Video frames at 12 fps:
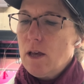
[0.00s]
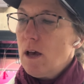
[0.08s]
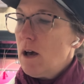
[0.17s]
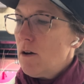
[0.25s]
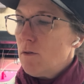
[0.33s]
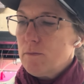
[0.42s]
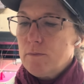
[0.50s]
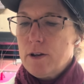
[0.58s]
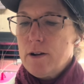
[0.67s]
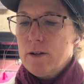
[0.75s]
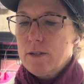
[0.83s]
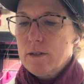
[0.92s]
Oh,
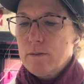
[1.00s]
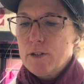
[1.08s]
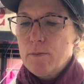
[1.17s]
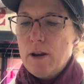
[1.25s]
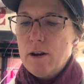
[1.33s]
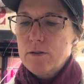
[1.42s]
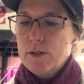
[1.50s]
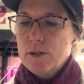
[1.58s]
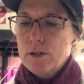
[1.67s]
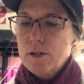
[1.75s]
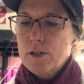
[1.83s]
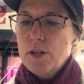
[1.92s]
here's some tomatoes.
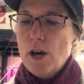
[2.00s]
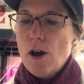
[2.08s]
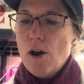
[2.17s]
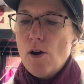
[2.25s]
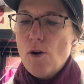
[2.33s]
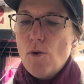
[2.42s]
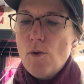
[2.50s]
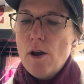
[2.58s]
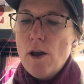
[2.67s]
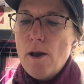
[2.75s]
So